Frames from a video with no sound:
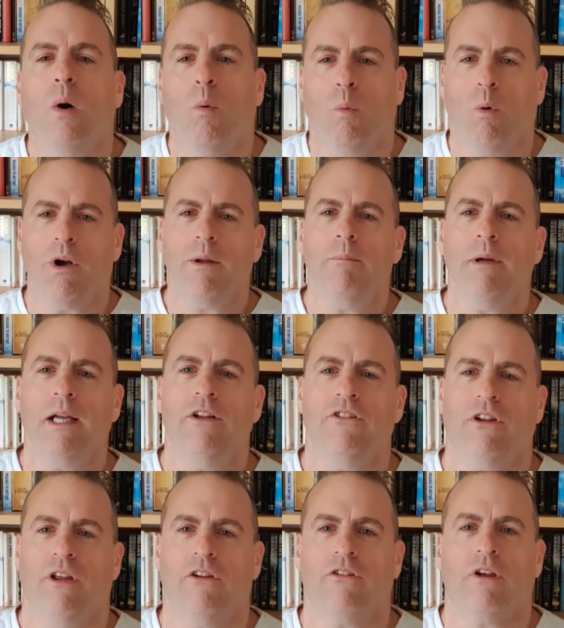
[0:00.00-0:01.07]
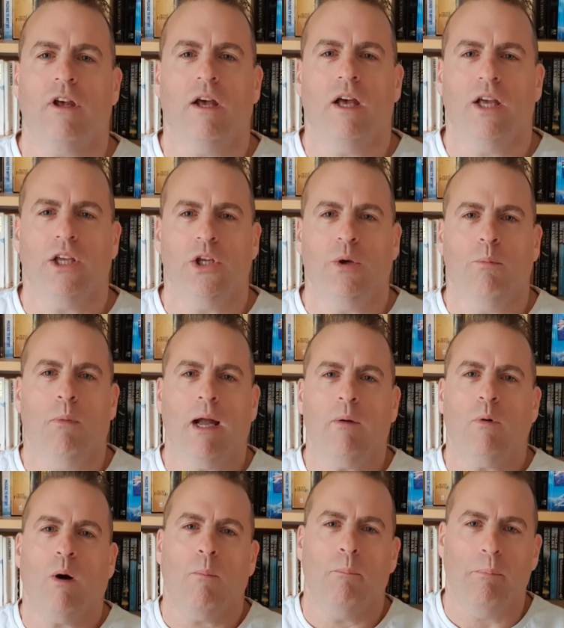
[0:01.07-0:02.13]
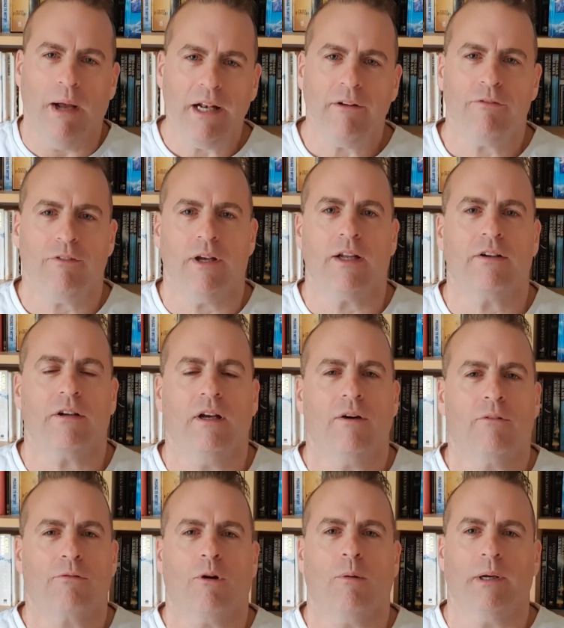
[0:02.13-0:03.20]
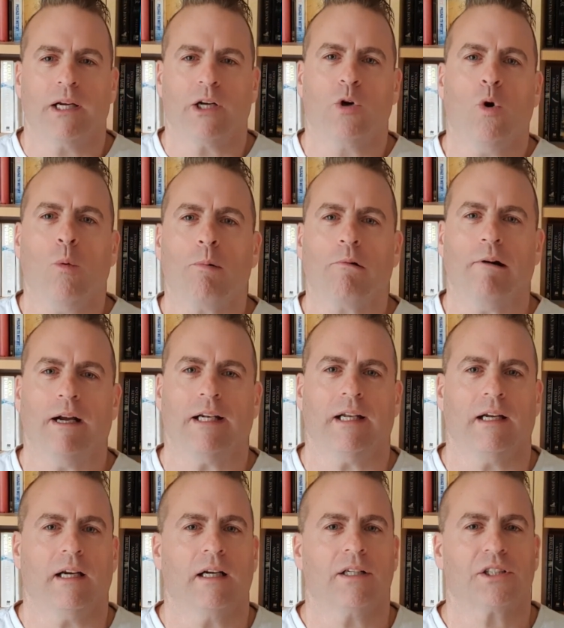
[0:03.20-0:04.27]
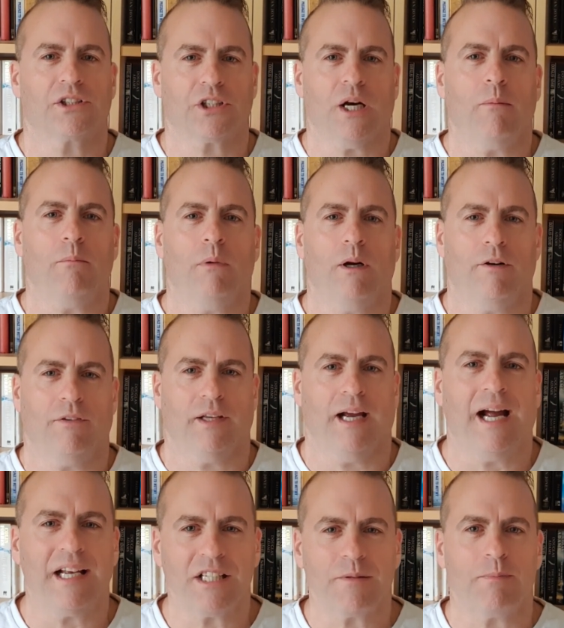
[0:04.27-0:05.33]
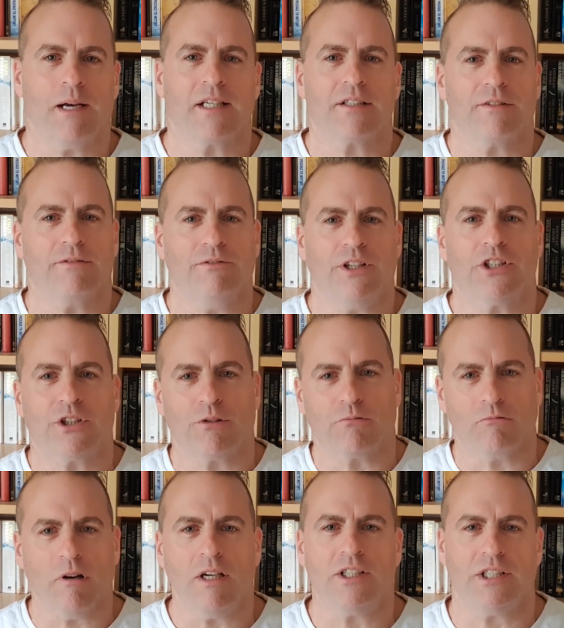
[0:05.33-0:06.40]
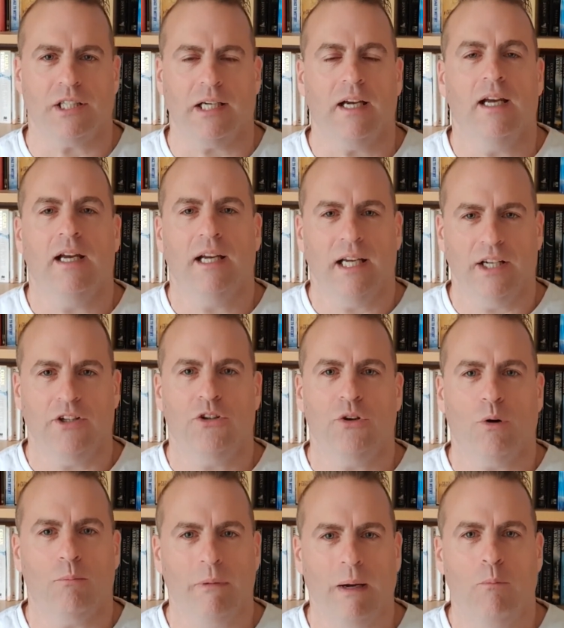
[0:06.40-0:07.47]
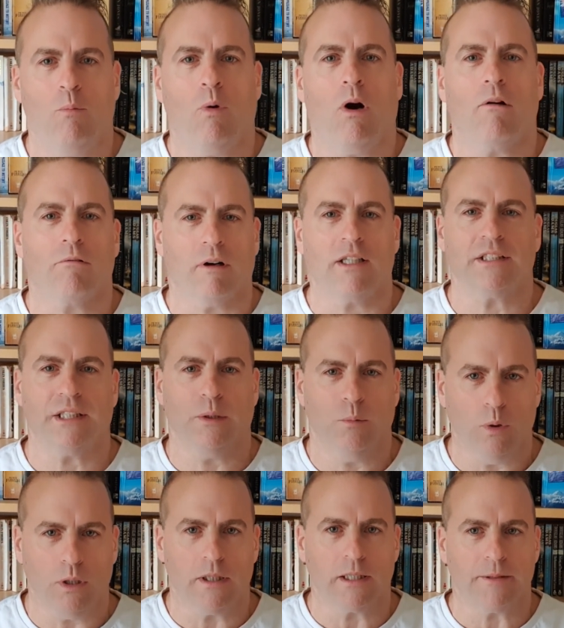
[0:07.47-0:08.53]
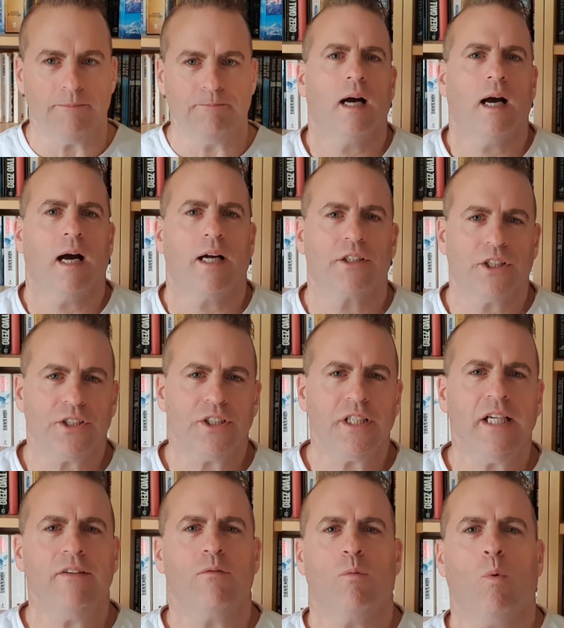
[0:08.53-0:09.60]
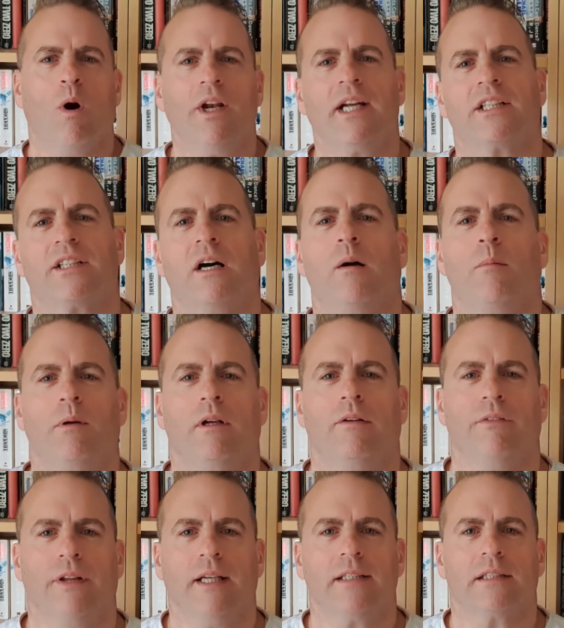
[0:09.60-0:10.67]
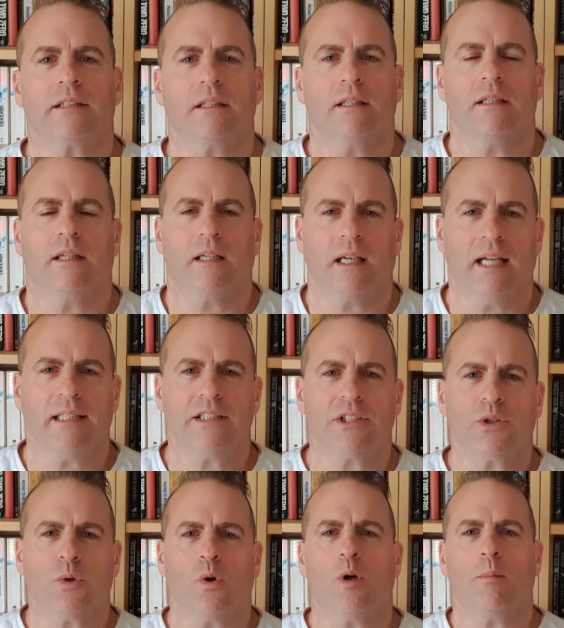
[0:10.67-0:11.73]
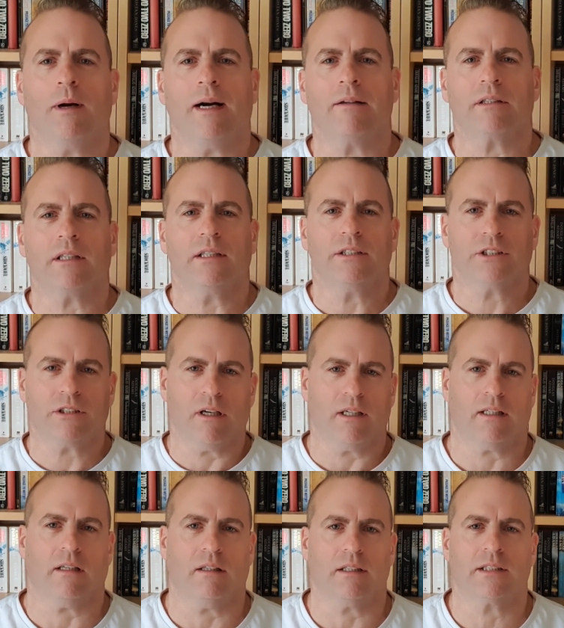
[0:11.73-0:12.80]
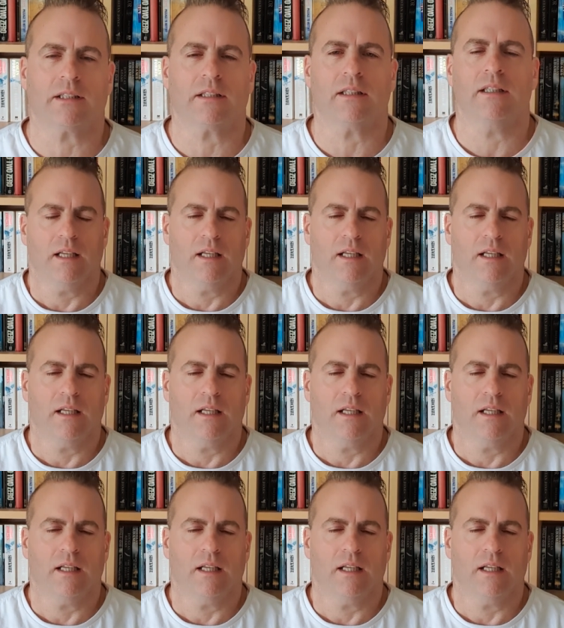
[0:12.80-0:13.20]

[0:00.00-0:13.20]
What it means is you may well benefit from incorporating some of the aspects of fiction writing into your memoir writing work. And just to give one example of this, let's talk about titles.